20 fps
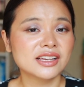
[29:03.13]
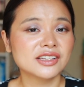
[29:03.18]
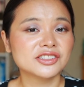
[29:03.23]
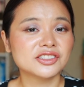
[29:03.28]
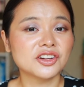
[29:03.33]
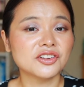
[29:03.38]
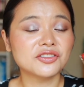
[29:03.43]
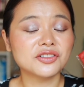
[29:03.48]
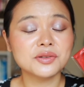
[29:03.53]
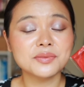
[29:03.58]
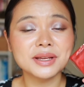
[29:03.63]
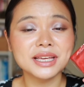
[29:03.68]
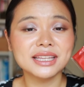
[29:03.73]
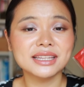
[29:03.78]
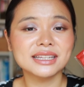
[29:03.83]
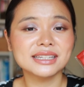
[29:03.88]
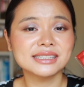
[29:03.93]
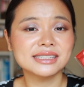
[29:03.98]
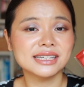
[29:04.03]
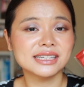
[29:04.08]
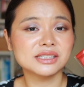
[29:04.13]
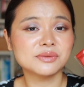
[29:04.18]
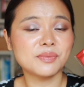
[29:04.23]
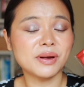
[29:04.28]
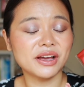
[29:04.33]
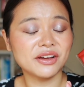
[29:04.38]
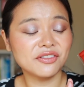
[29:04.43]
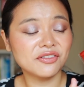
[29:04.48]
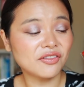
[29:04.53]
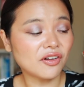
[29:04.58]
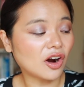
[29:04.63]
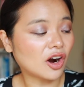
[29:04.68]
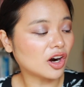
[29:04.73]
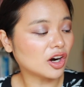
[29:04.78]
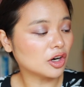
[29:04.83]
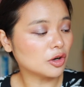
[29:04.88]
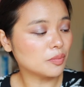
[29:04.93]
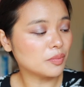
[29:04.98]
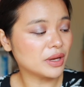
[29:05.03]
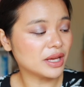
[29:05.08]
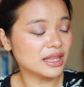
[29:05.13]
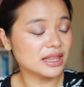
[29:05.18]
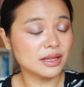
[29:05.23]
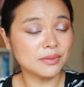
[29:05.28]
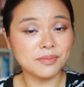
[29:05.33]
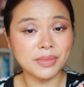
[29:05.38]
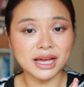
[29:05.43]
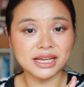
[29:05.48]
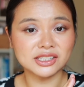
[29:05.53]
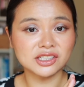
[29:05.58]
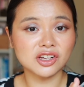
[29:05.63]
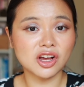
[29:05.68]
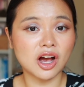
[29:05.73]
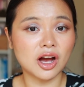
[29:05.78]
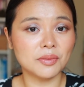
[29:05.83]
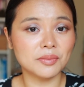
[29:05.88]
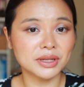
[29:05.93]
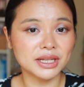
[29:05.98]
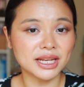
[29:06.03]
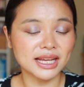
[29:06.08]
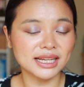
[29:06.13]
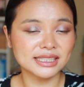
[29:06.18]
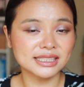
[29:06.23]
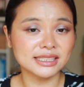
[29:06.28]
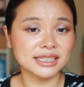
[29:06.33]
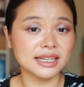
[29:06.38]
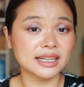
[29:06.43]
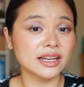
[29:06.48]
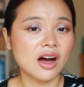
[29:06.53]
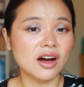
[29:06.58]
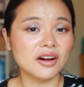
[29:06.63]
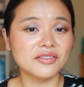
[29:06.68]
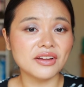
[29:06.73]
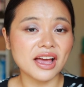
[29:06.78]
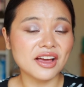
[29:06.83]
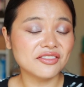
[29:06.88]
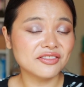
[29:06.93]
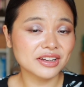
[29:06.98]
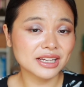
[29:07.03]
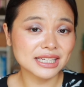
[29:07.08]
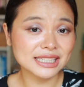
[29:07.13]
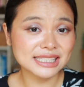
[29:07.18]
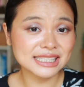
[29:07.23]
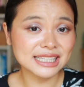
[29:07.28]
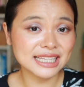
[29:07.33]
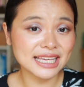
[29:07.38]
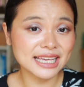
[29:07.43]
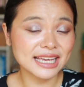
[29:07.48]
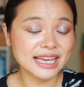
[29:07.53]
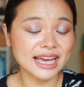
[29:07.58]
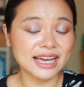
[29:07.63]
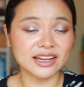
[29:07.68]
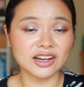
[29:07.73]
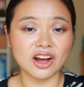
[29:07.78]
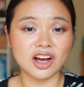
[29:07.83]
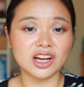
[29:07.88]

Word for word: So for me this has by far been the best combination of efficacy and